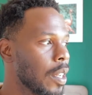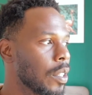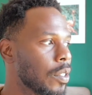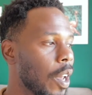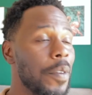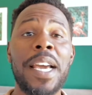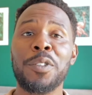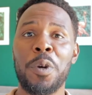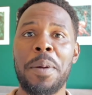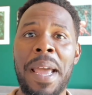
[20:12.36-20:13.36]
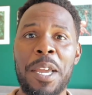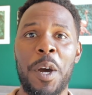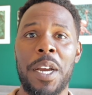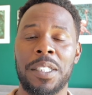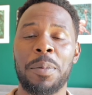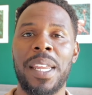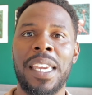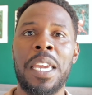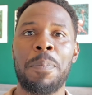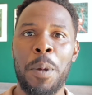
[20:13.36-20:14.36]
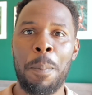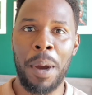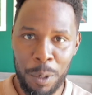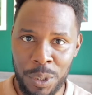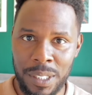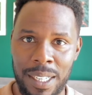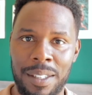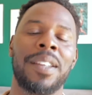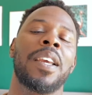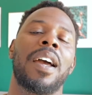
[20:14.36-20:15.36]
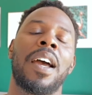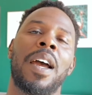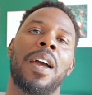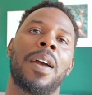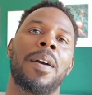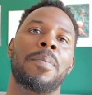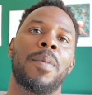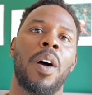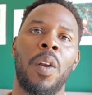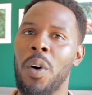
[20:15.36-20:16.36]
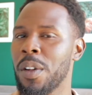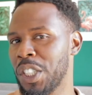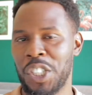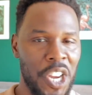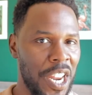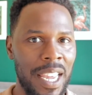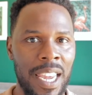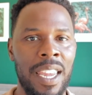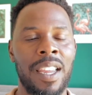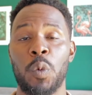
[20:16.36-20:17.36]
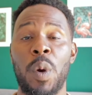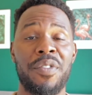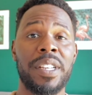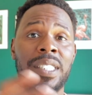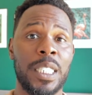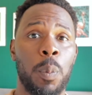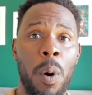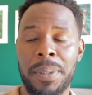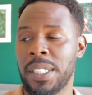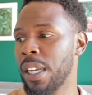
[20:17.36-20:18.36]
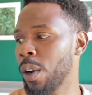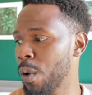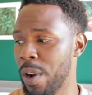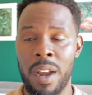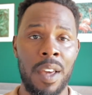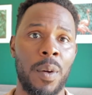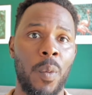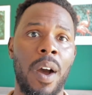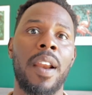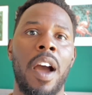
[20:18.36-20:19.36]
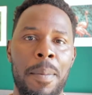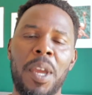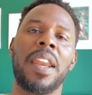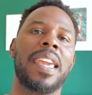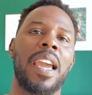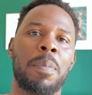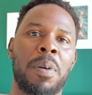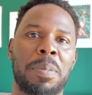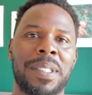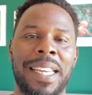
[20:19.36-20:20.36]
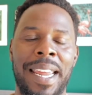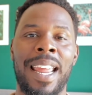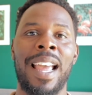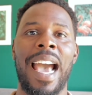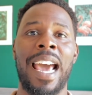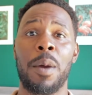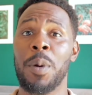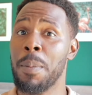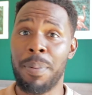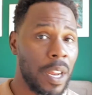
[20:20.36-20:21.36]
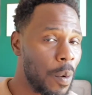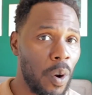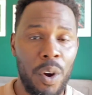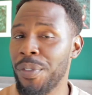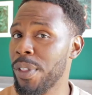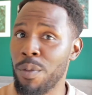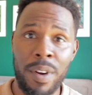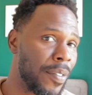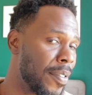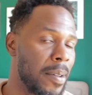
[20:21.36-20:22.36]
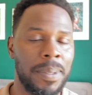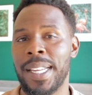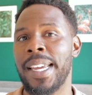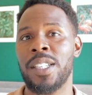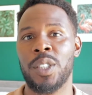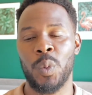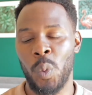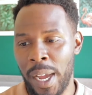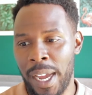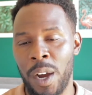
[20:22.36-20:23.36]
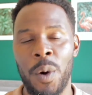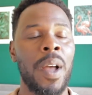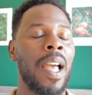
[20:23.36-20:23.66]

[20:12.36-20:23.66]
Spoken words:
So that's where I'm at, guys. I'm going to keep you posted along the journey. Whether it's this property or another one, I'm going to get a property and I'm going to bring you along for the refurb stage as well.